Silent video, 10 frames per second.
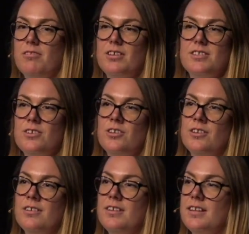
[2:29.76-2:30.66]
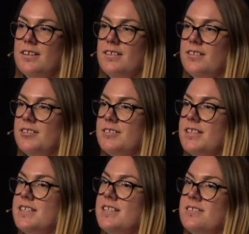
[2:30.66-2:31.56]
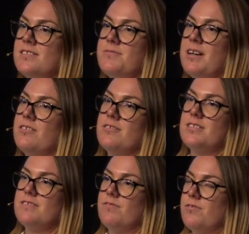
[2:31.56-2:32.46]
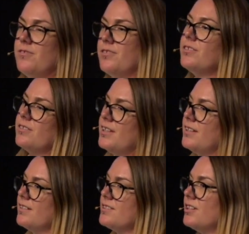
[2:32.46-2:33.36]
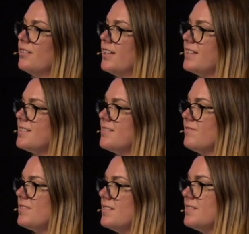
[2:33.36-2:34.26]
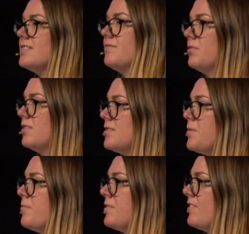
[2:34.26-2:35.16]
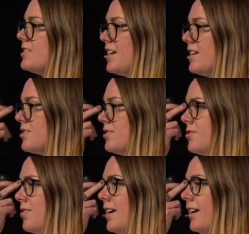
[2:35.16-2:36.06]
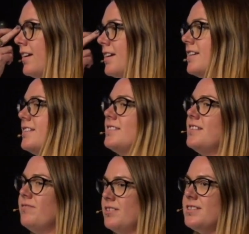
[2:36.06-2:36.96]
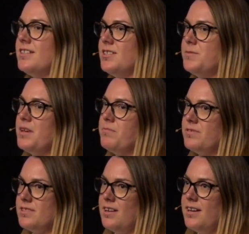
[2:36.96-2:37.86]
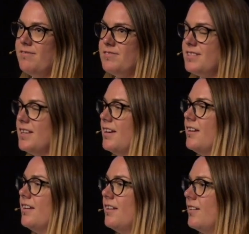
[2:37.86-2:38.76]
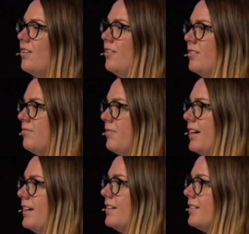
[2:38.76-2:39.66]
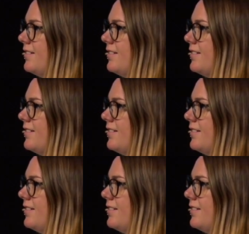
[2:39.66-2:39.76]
worked on attendance records for childcare services with the Department of Education and Training. Stuff that touches people's lives on the reg